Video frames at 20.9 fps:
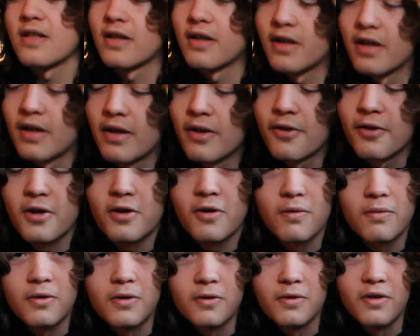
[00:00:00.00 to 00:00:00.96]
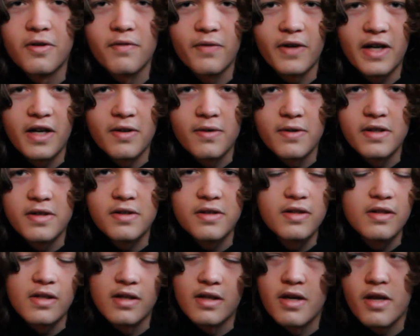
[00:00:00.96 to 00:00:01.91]

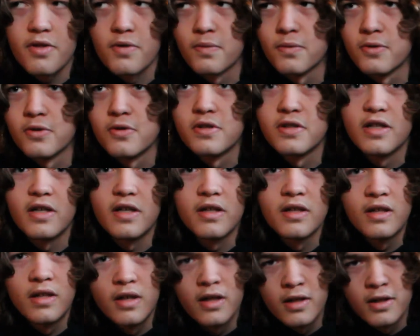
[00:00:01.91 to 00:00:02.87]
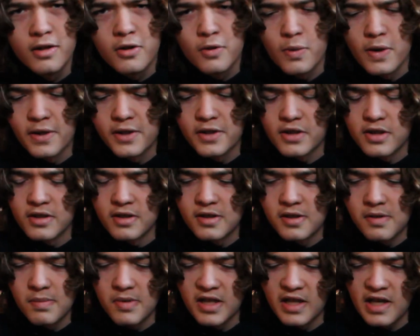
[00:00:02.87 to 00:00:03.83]
coronavirus, in other words, questions
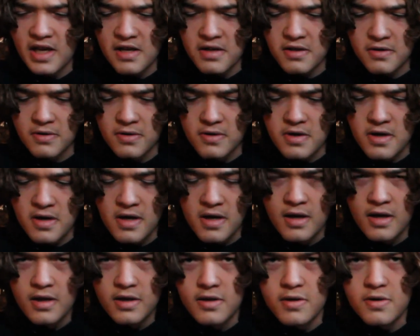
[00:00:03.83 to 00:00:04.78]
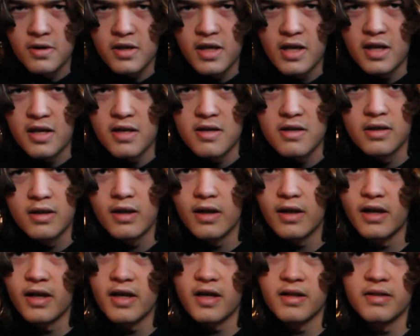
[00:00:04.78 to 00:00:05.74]
to be answered, you can,
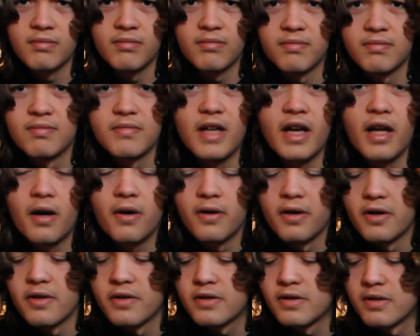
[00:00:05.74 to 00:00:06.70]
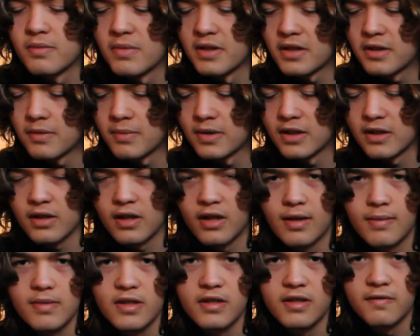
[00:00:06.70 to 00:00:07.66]
I don't know, submit them in the
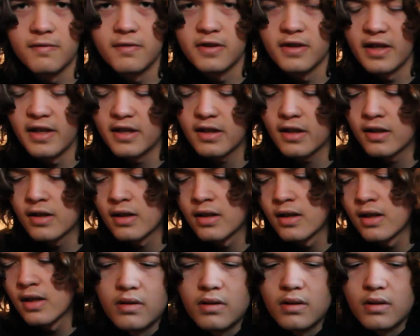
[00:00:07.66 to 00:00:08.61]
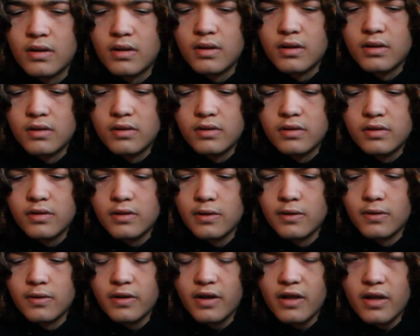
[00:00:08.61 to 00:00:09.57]
comments if you like.
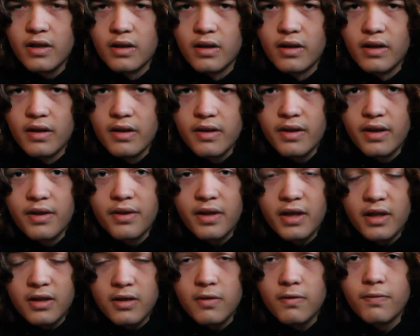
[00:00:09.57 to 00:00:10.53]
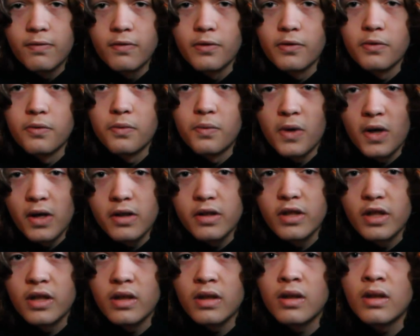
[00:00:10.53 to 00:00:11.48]
So again, thank you for
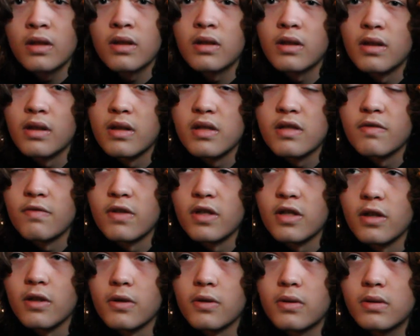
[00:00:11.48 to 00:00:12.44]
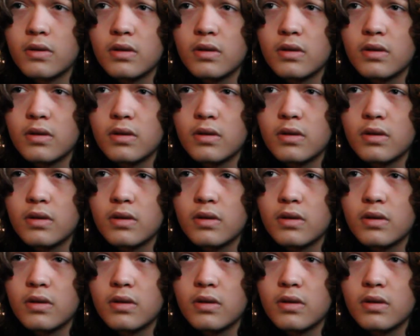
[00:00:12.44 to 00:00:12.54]
watching this video.